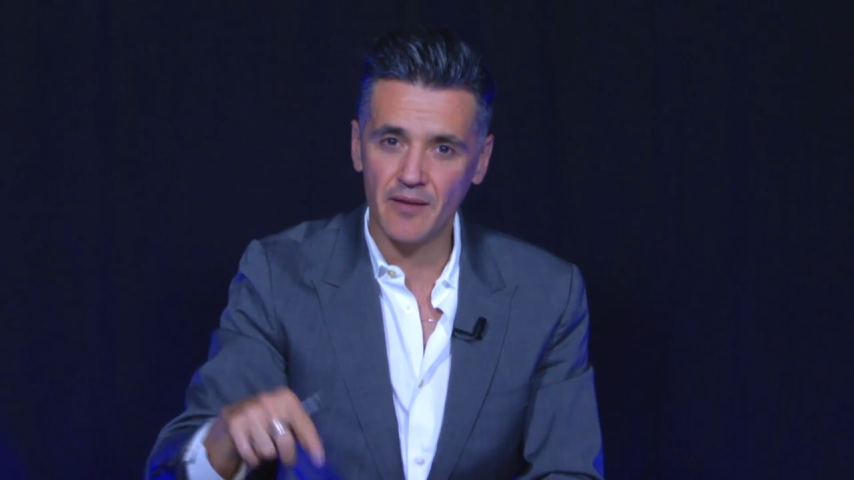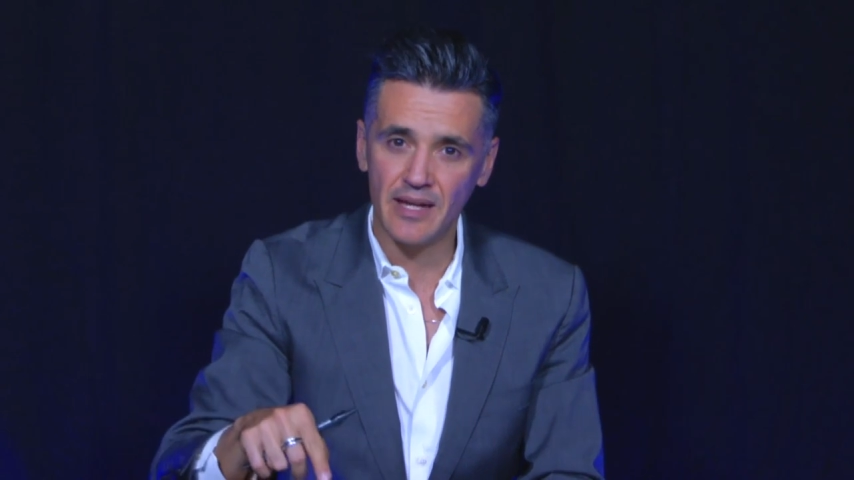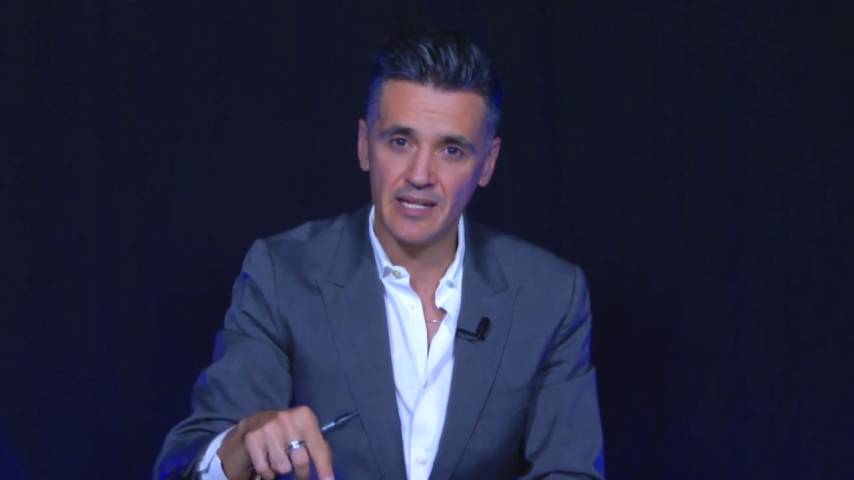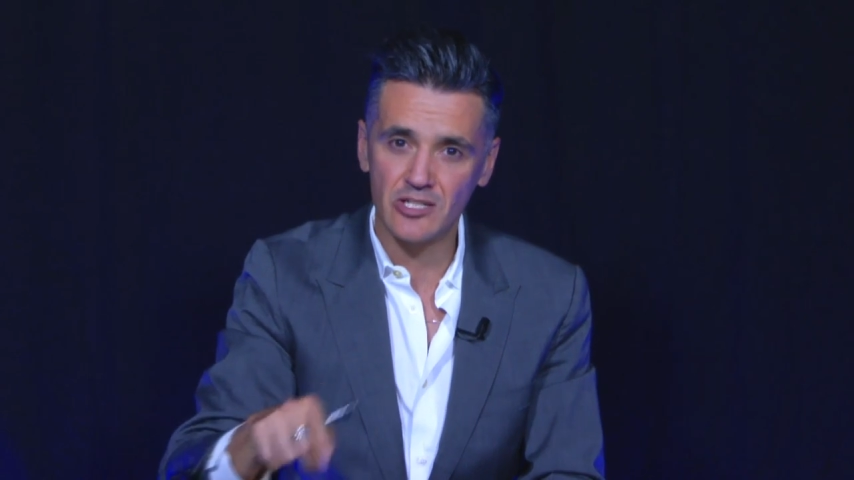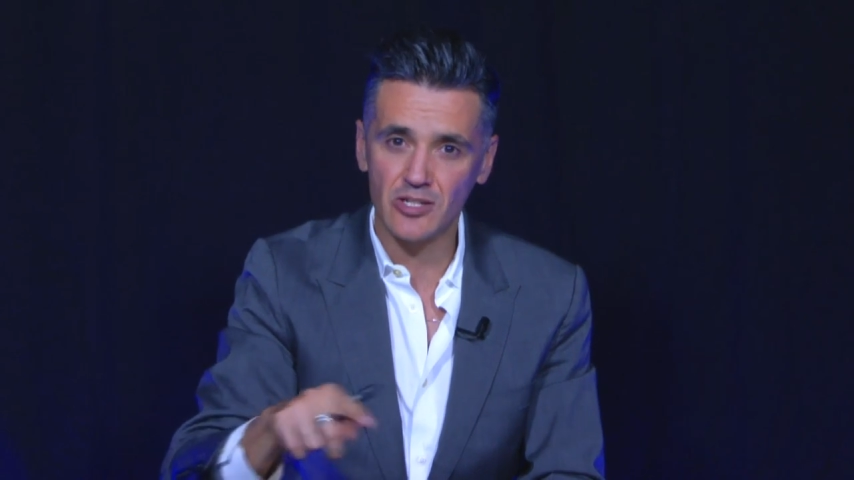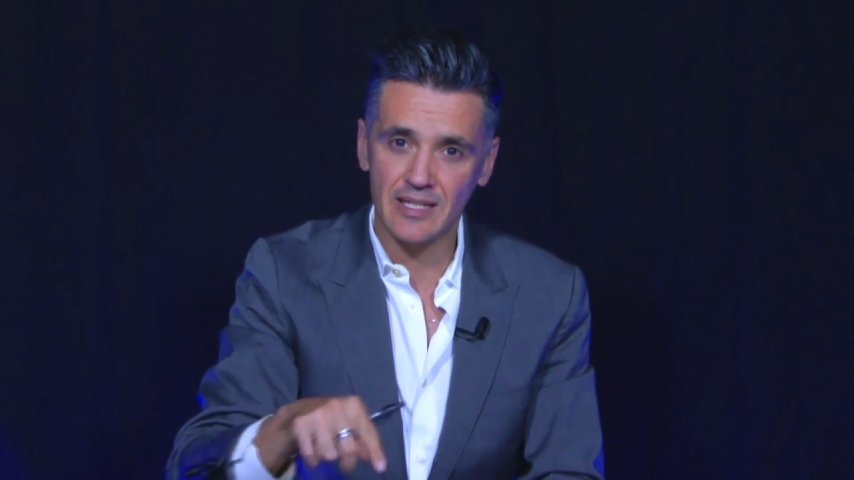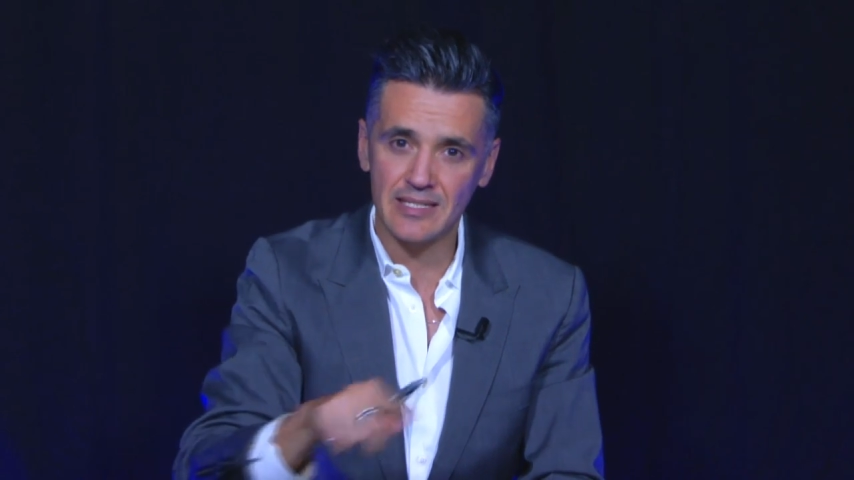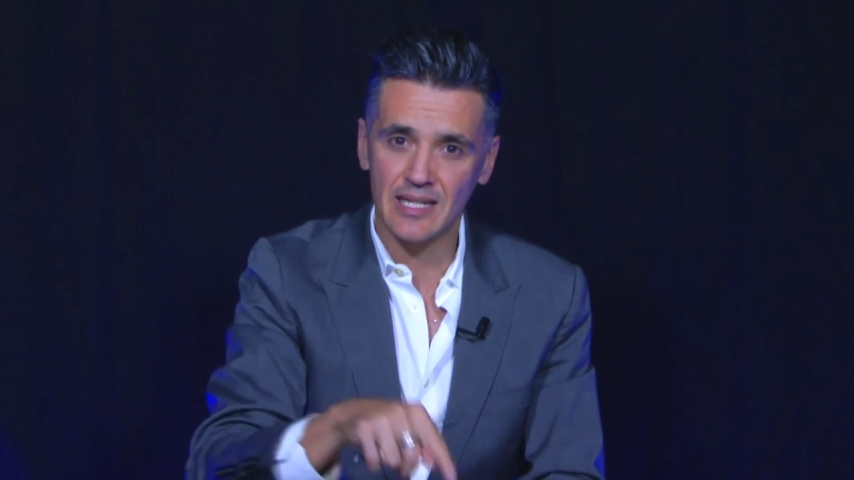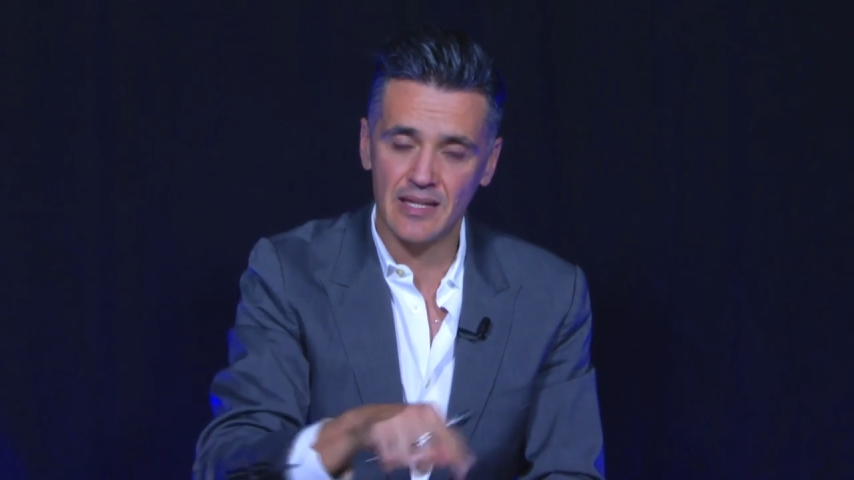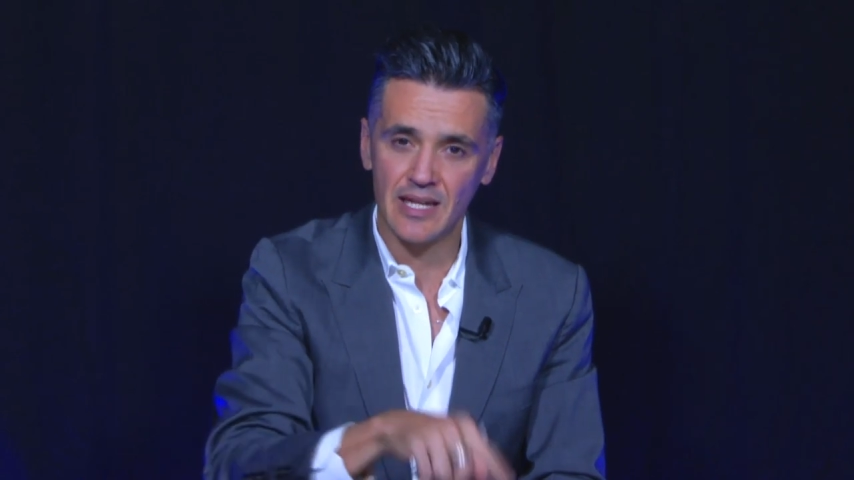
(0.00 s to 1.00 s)
they initially
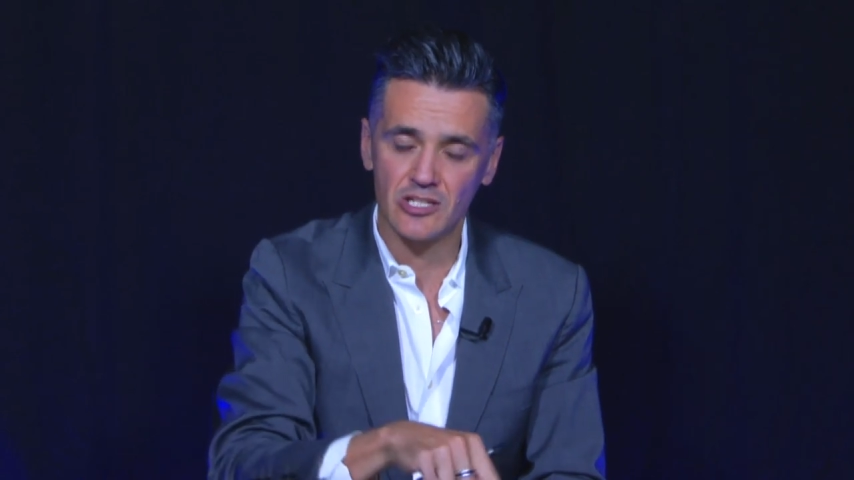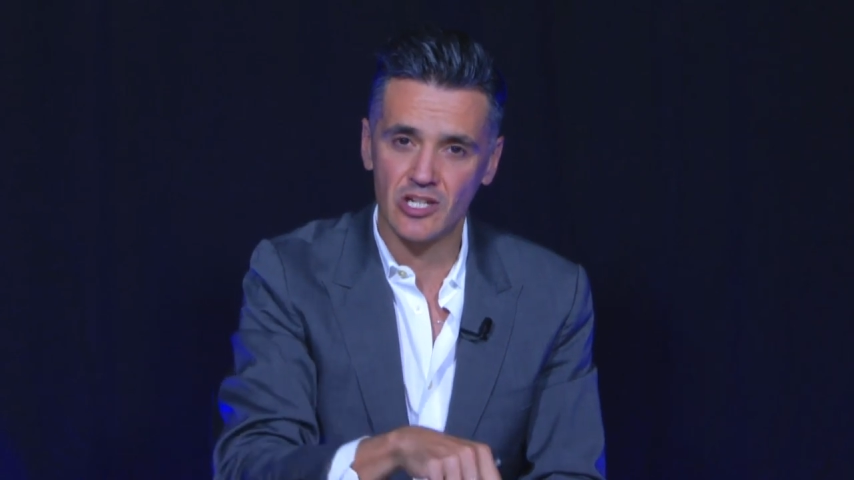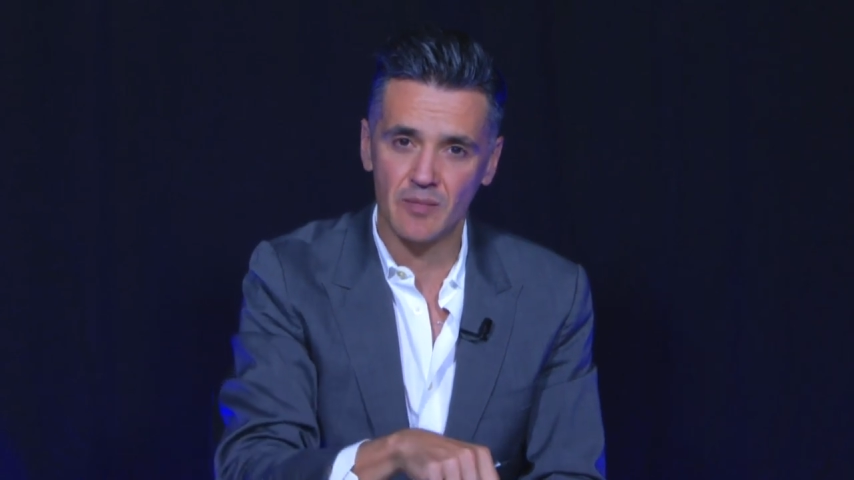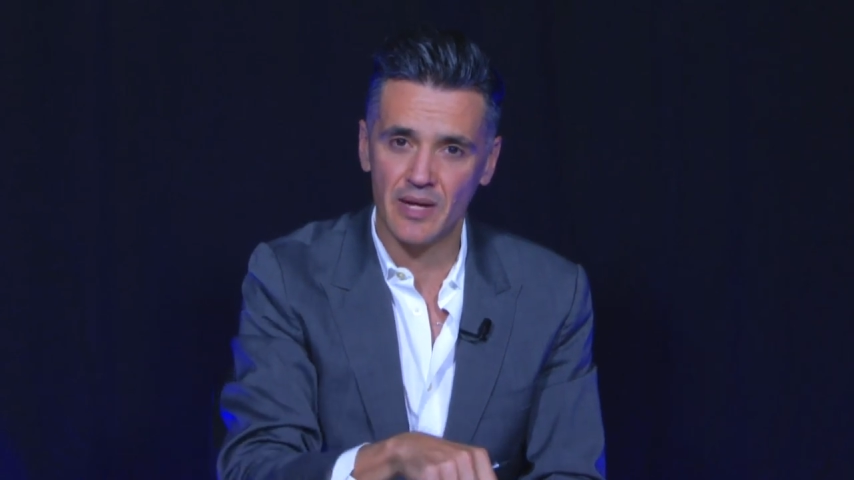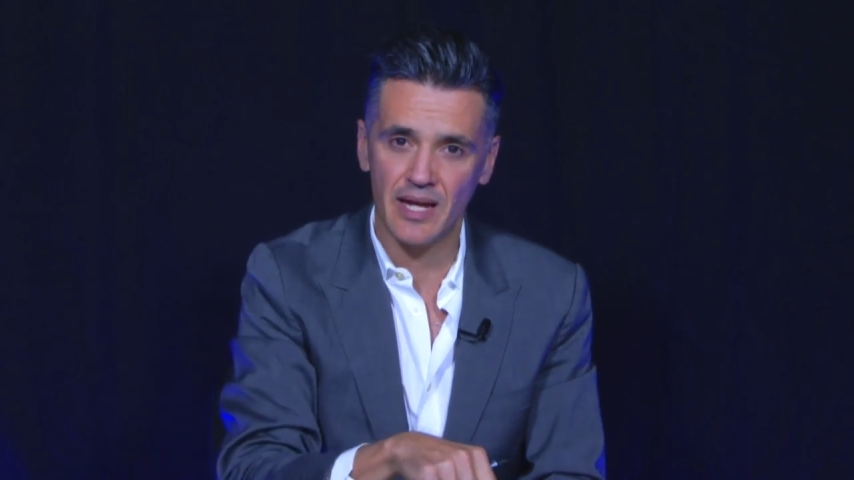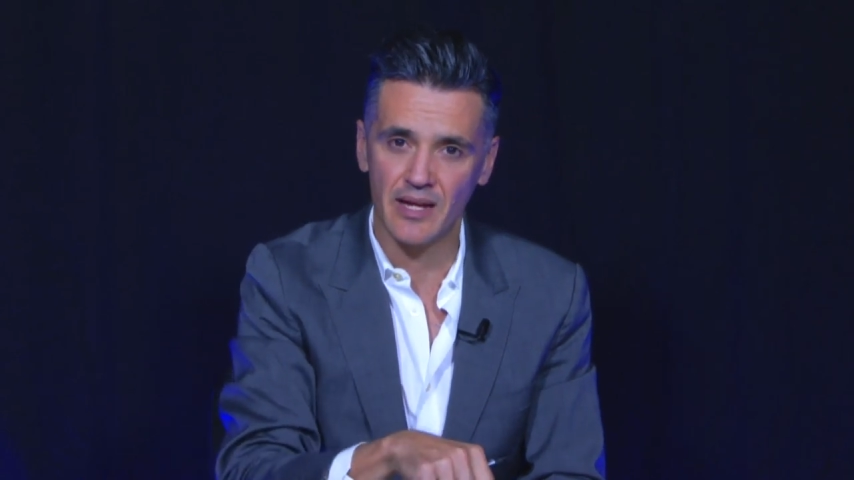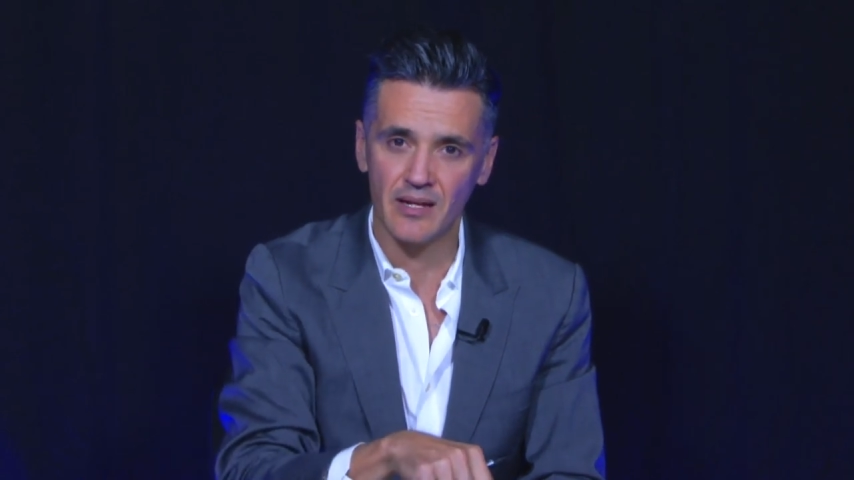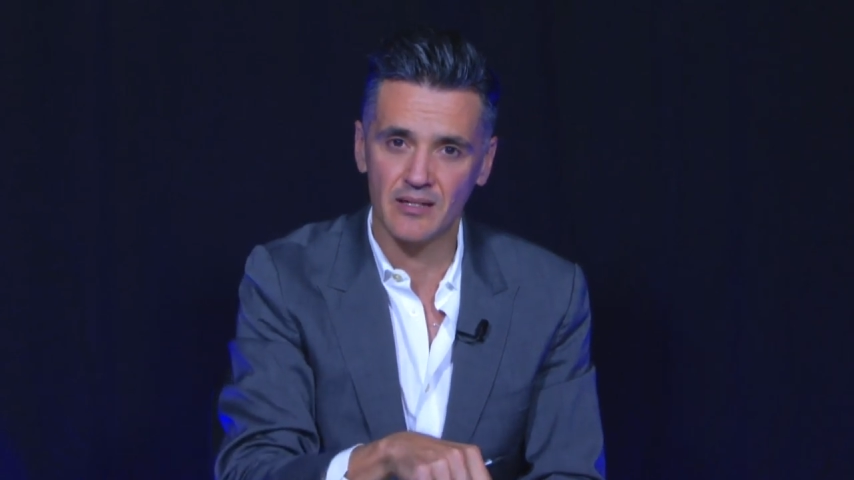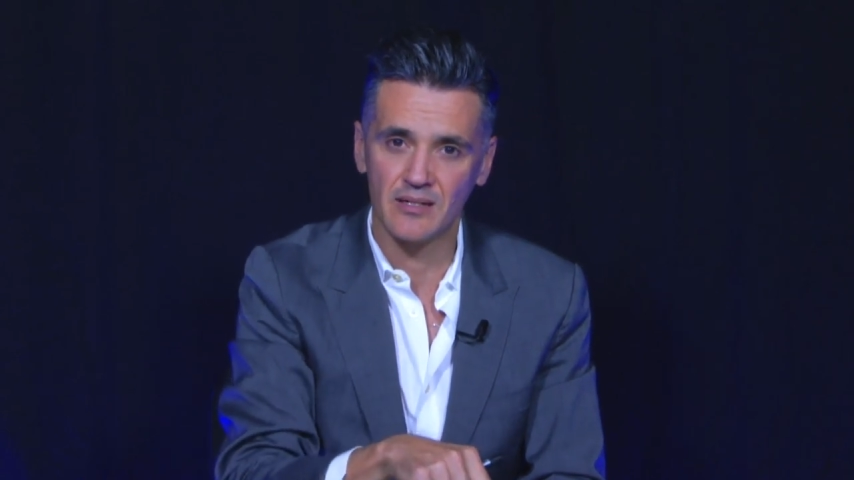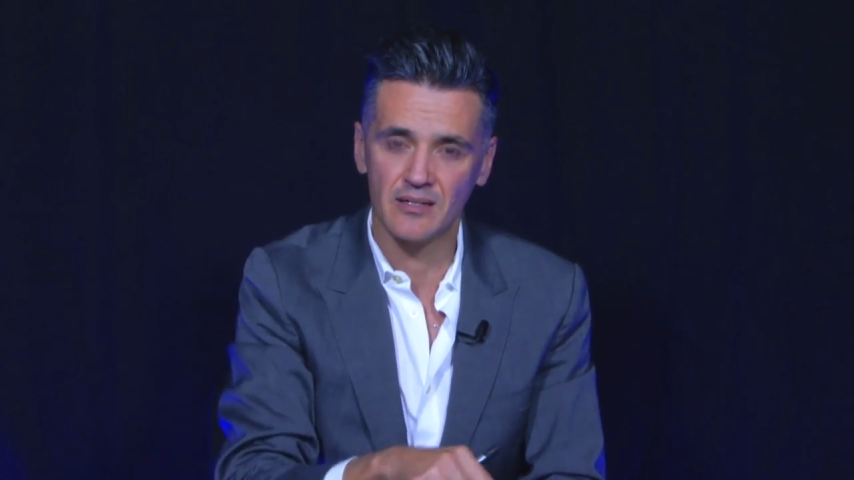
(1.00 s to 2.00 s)
see their
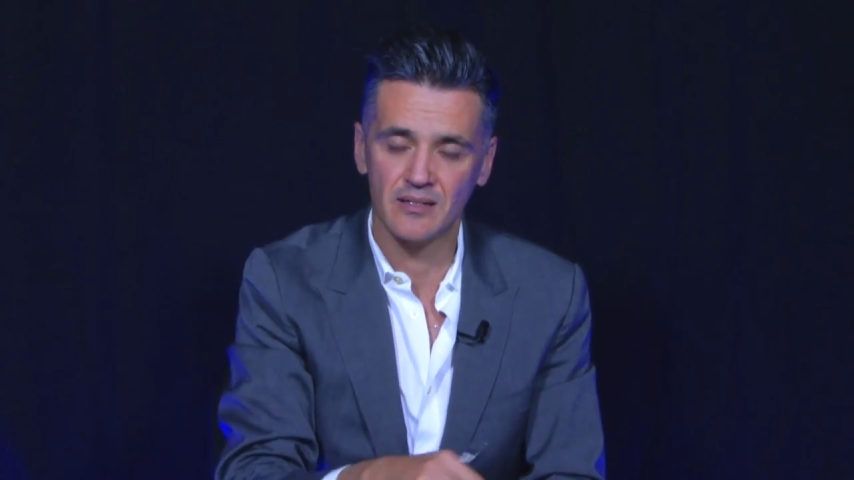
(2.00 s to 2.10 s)
GP?